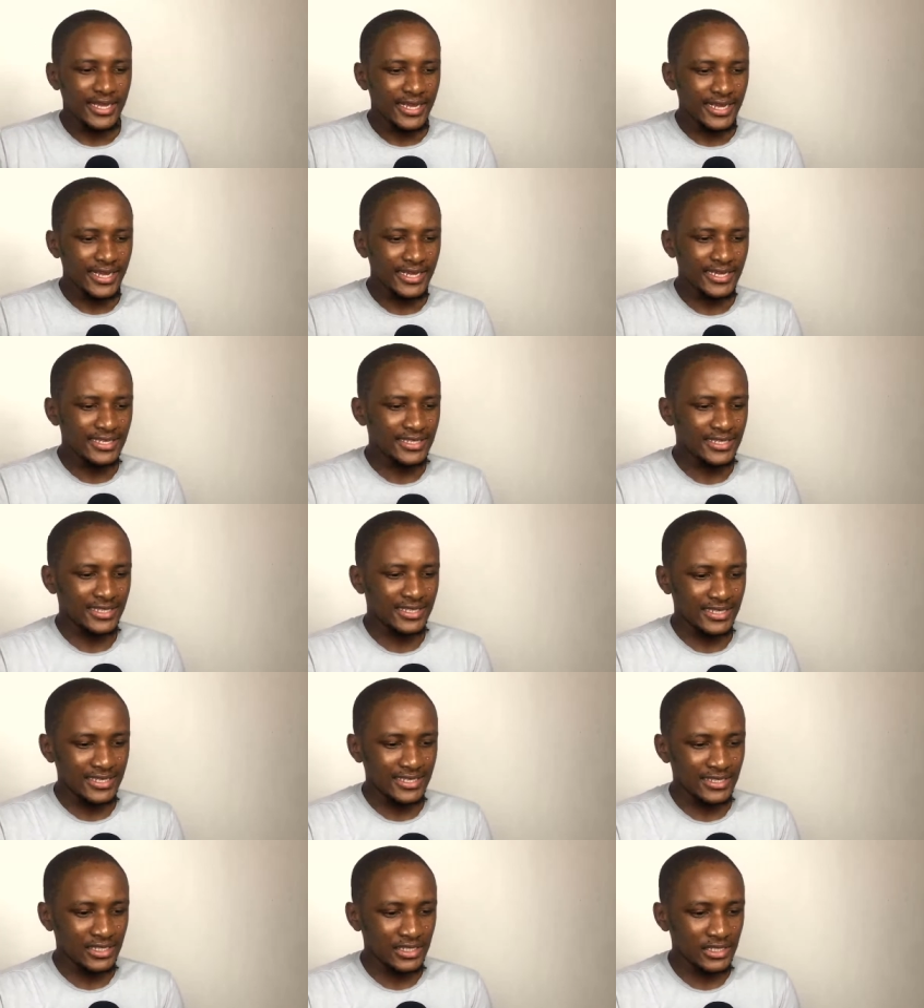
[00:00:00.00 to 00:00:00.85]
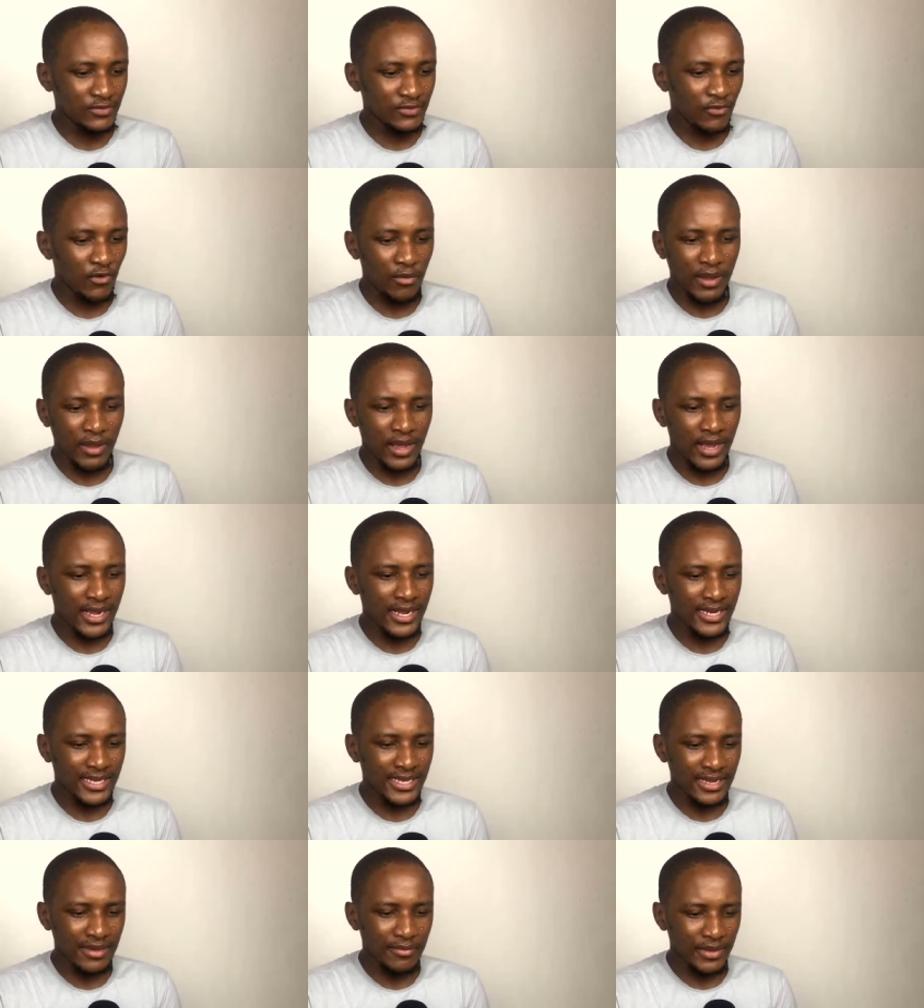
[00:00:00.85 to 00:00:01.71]
is is, is from
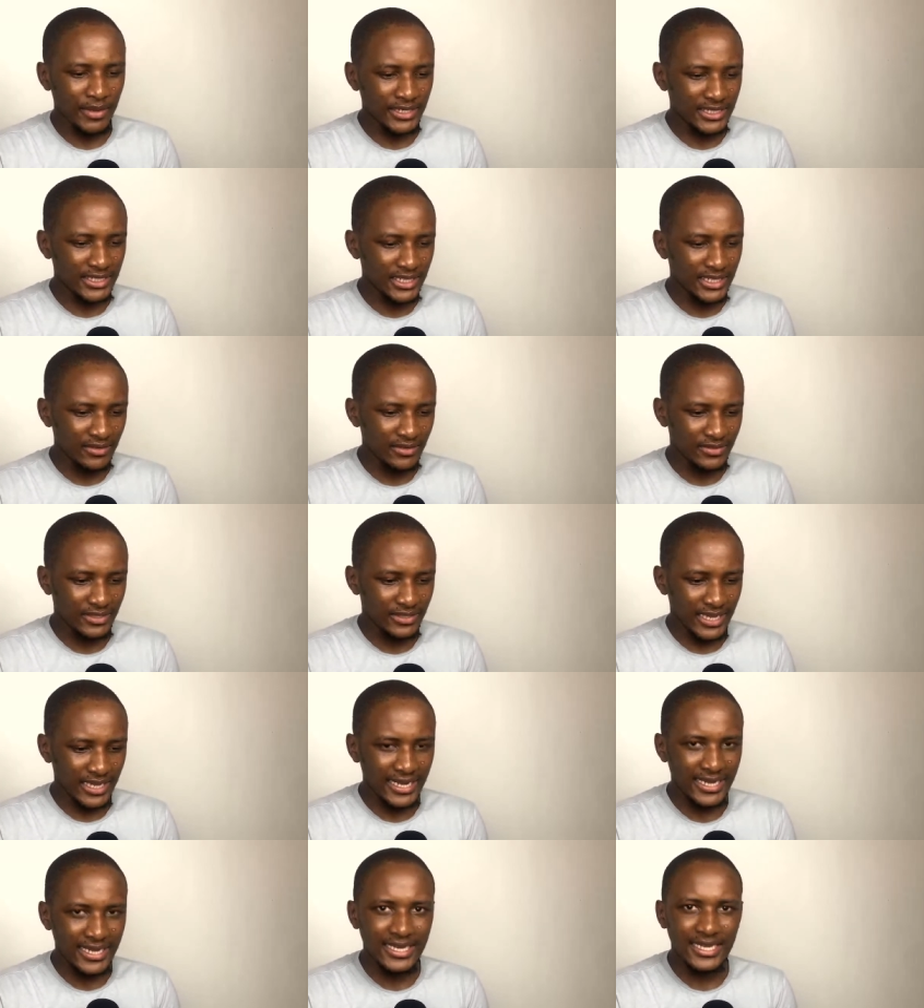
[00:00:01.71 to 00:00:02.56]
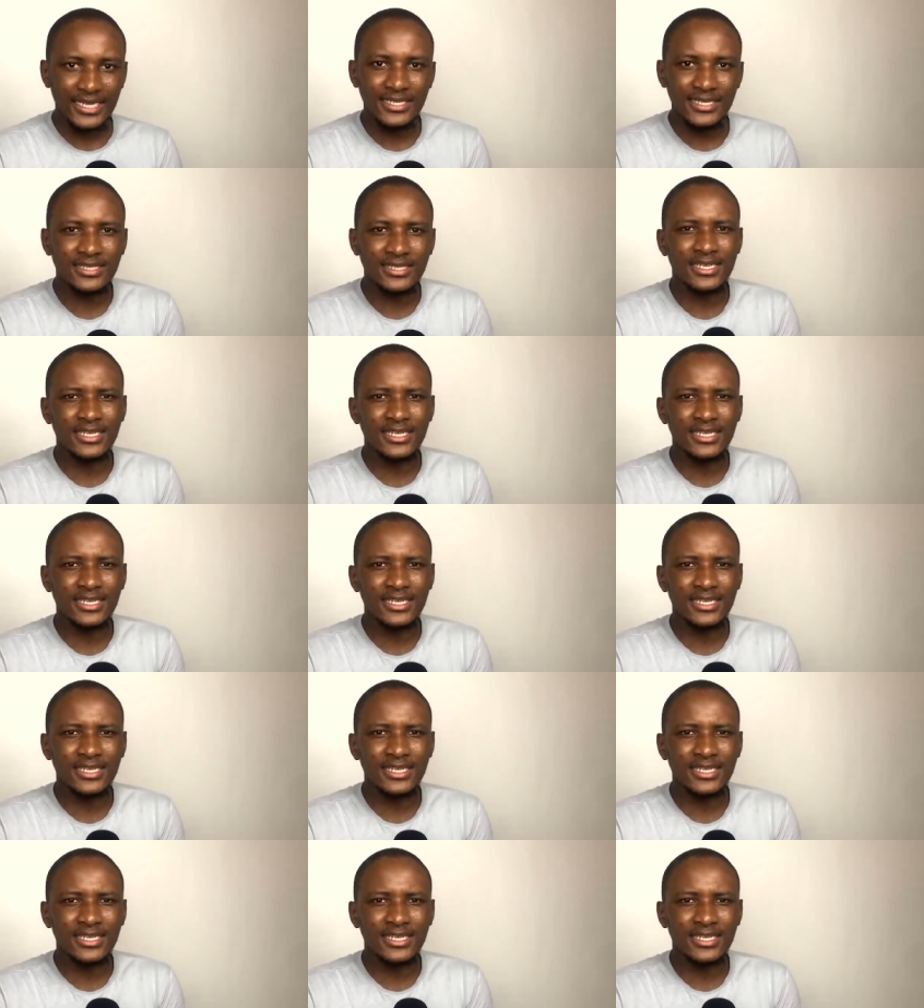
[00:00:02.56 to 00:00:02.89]
Academia Chiefs and as,